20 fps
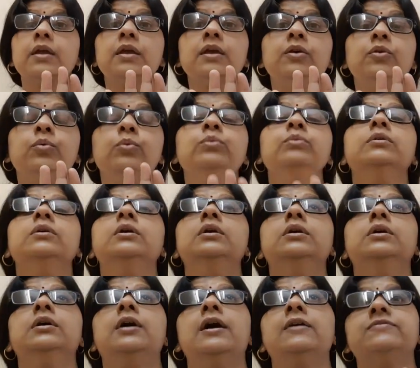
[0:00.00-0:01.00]
you
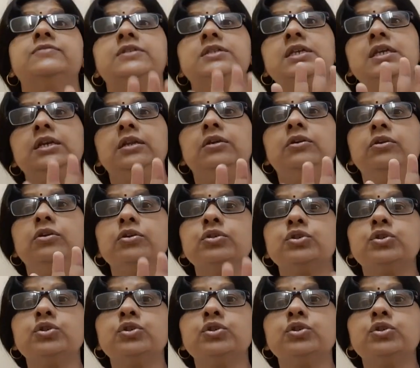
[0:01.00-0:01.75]
have seen,